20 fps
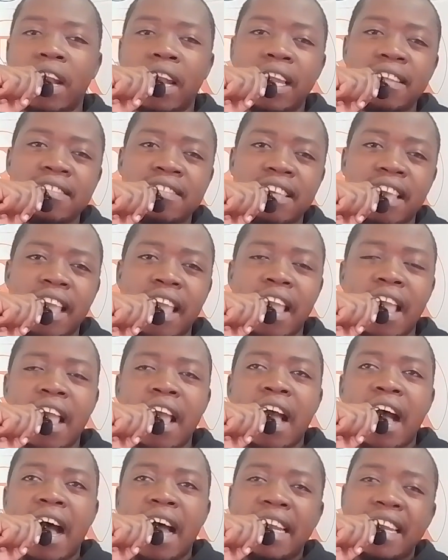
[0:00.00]
let's say
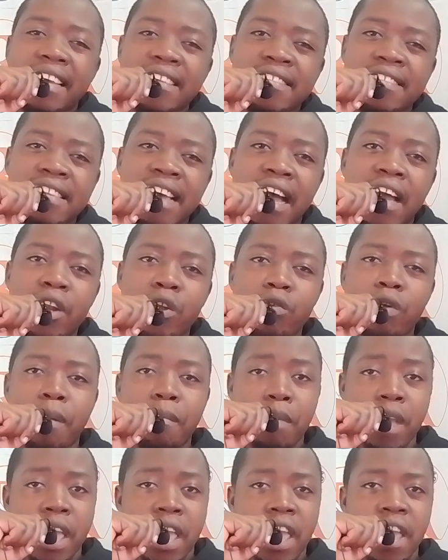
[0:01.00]
understand
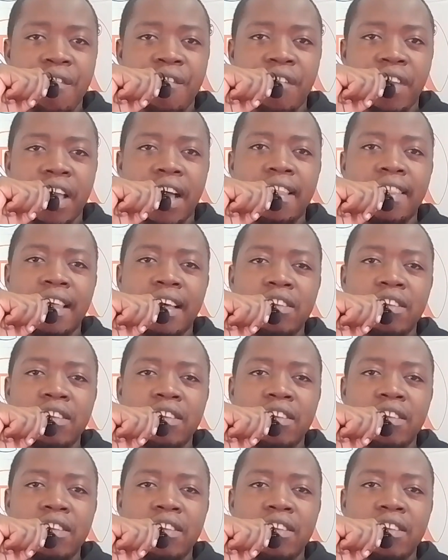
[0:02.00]
your behavior,